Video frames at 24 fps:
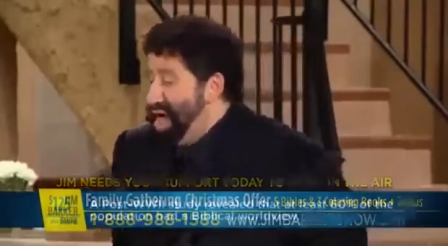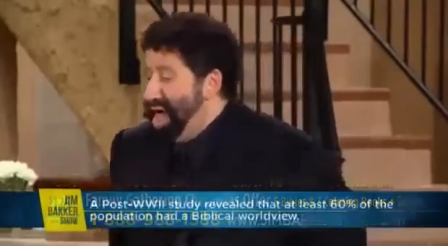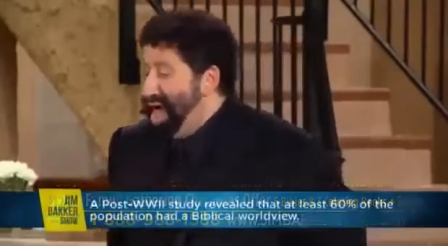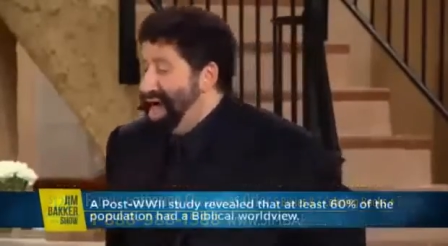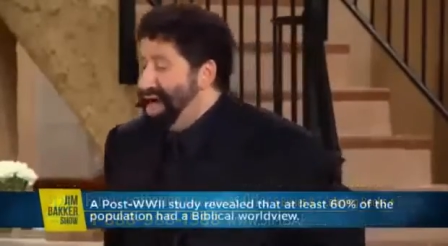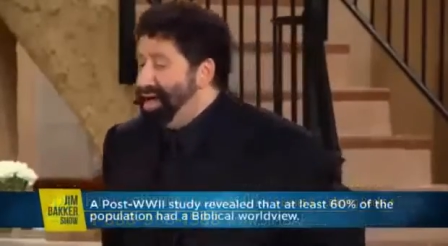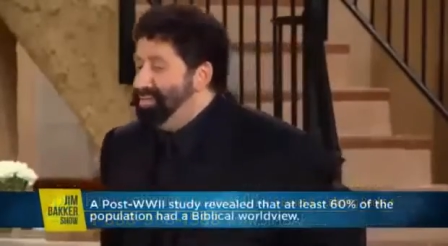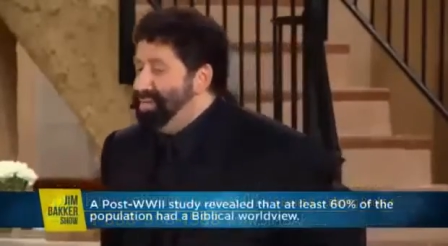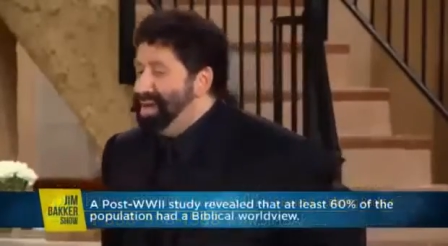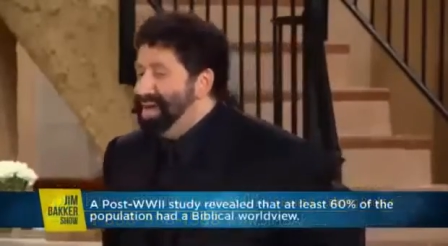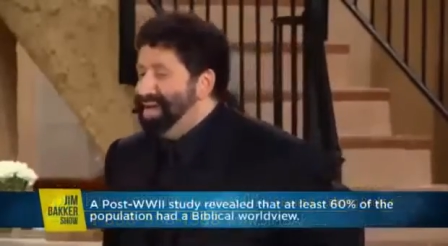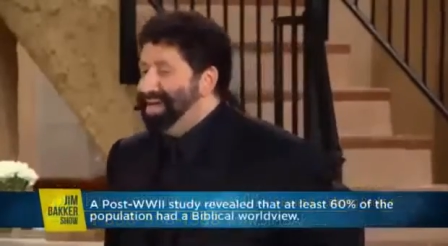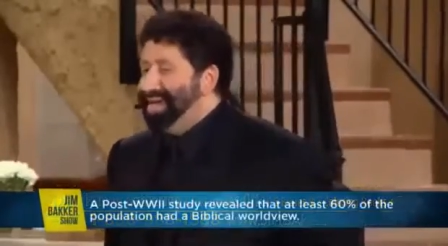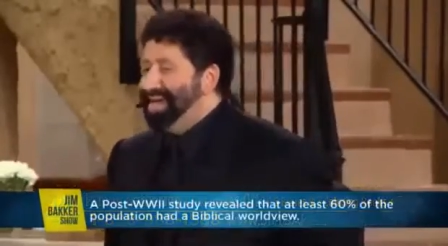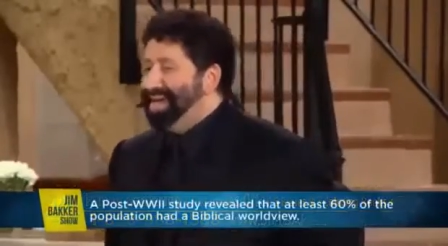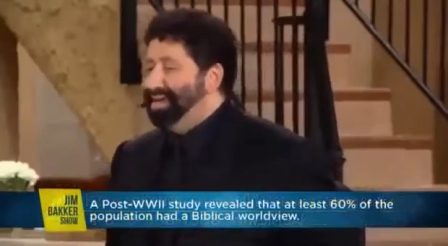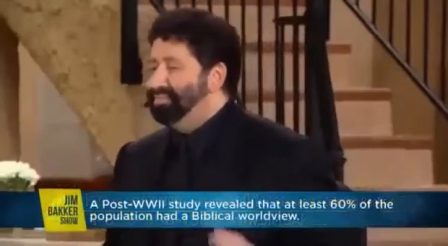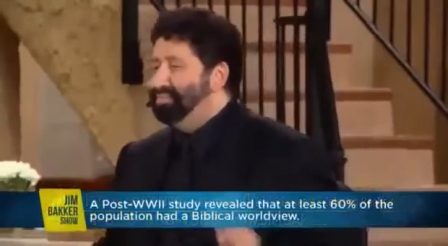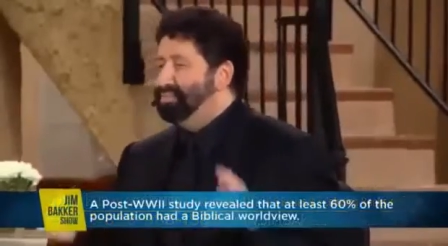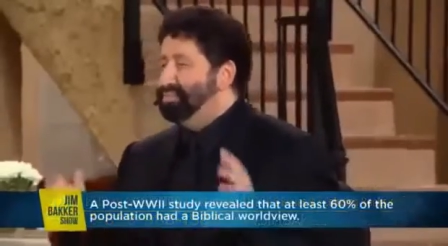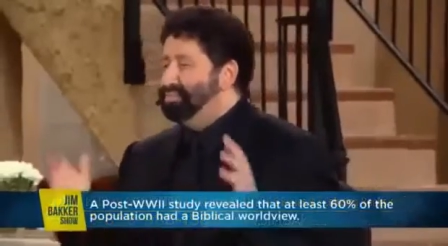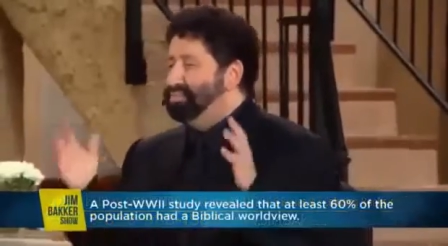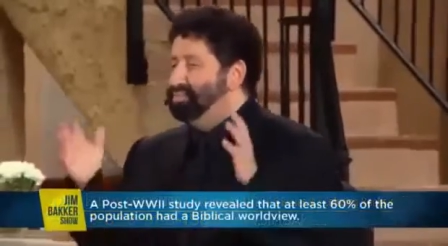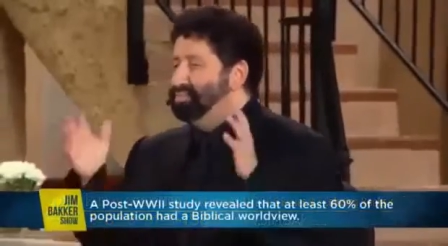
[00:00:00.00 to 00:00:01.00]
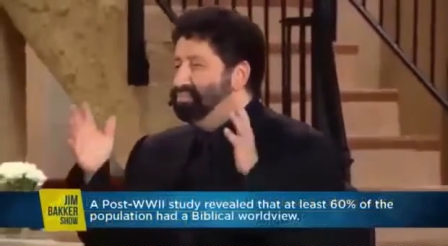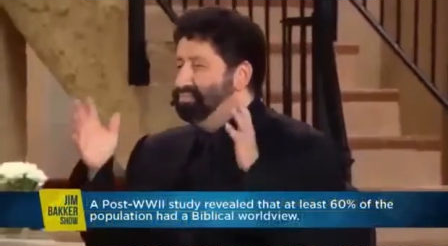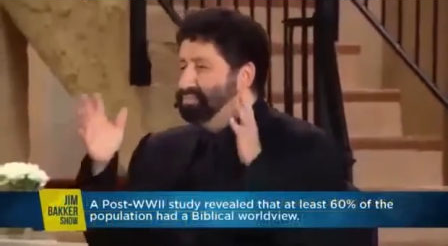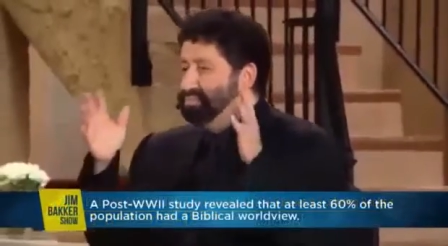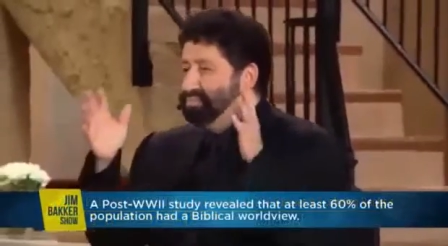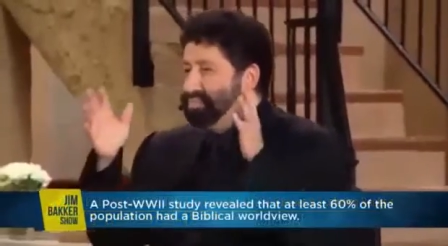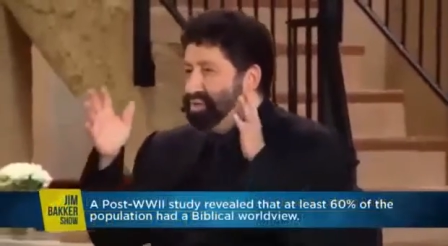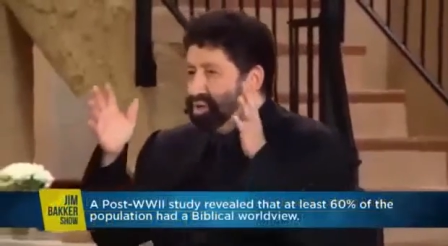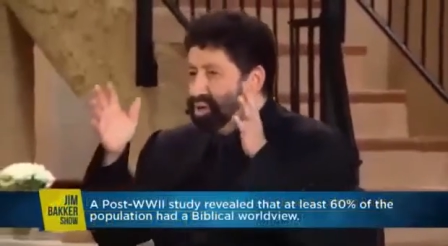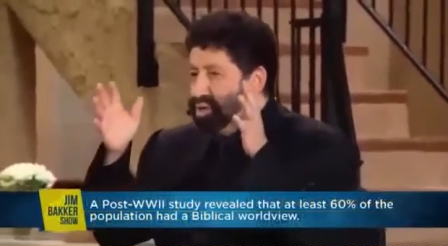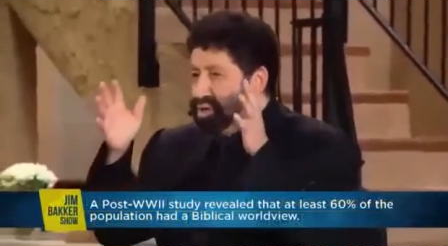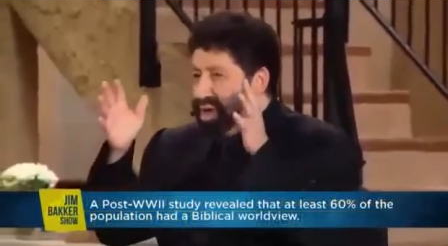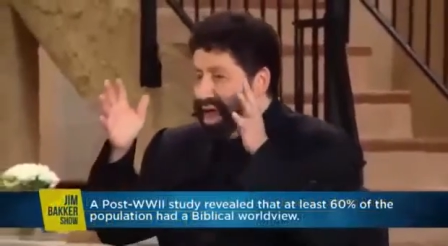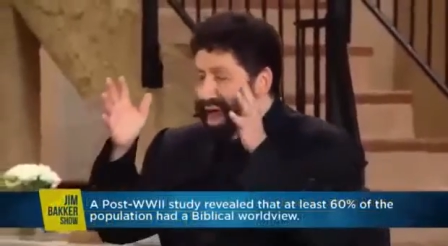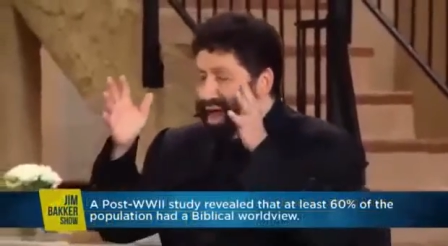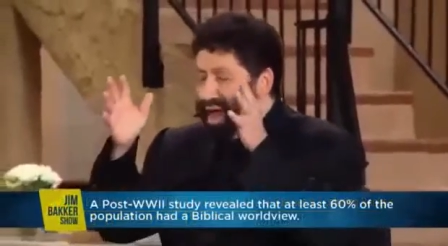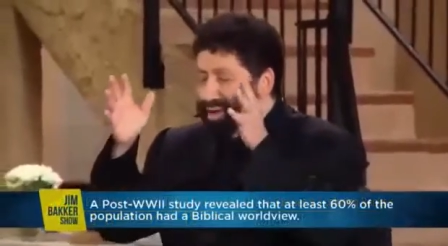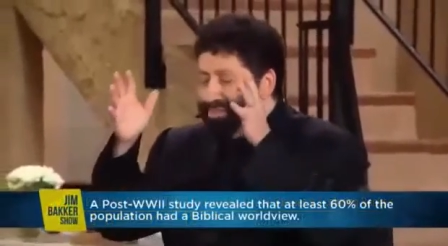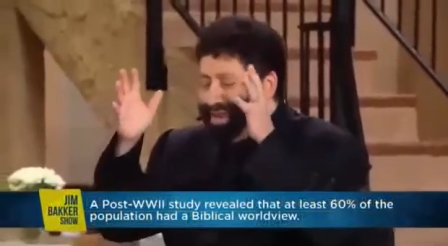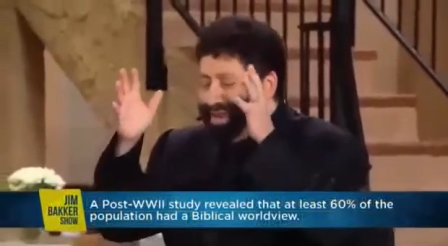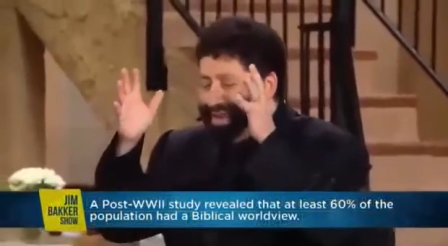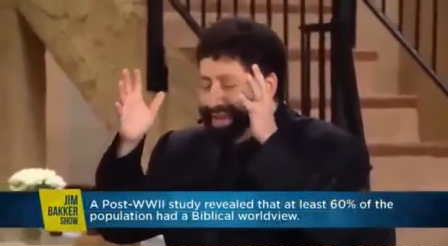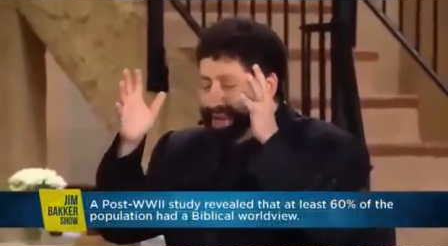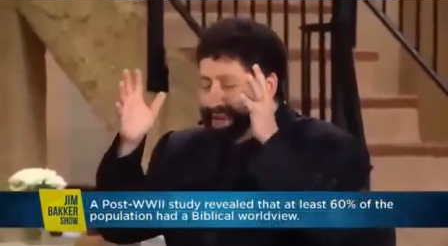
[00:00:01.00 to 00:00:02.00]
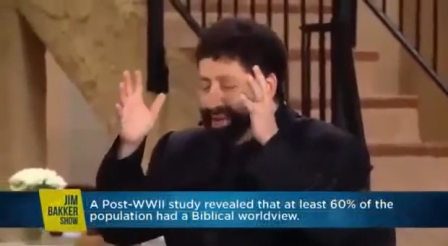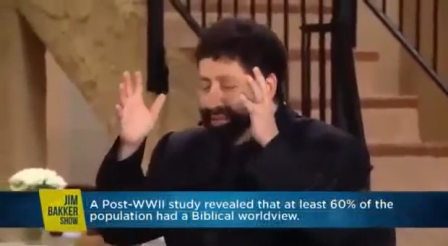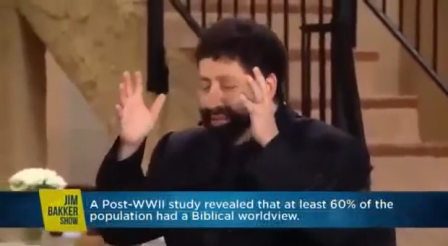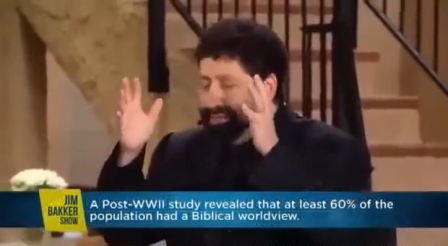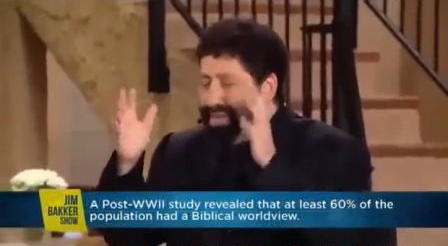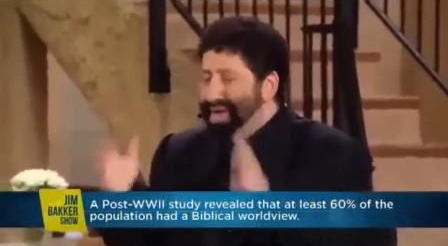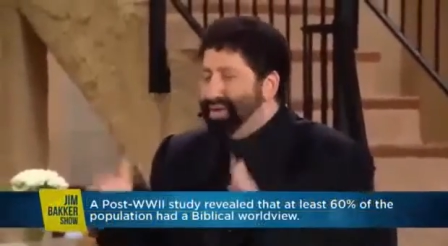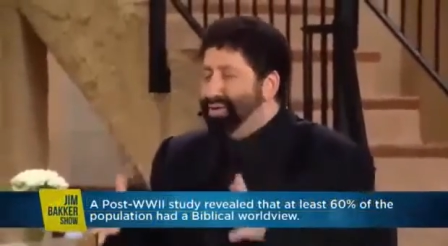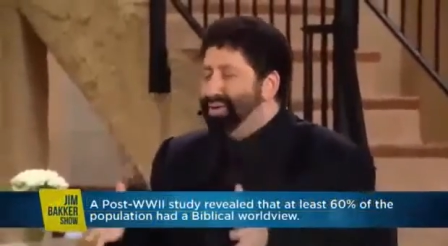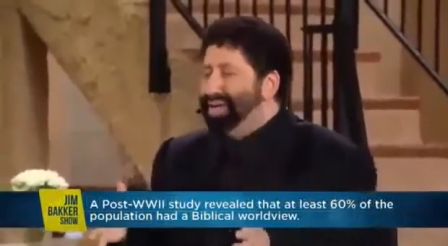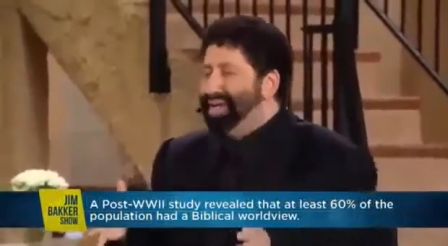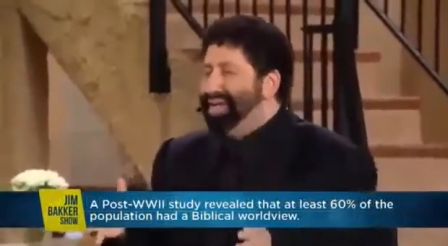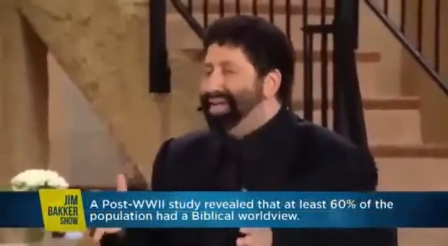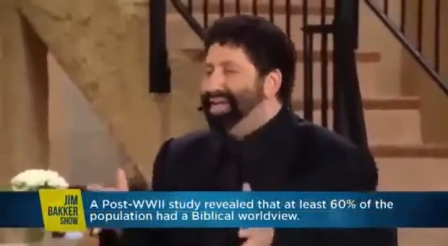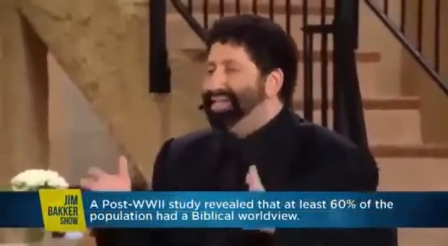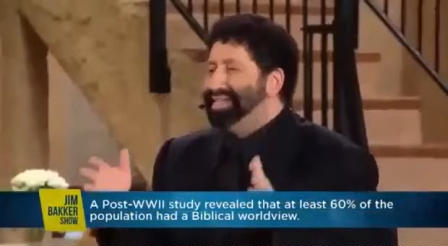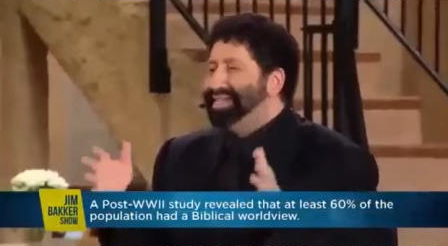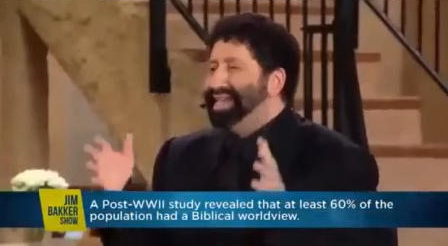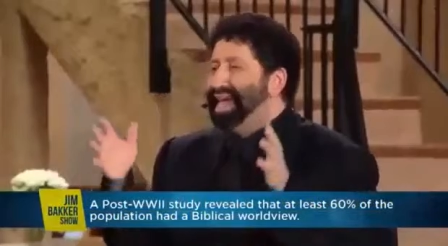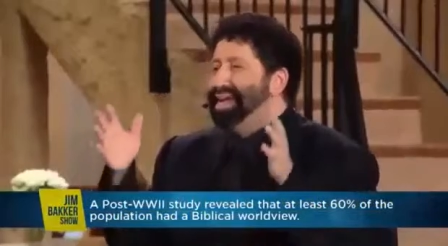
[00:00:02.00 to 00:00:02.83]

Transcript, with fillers: How many Americans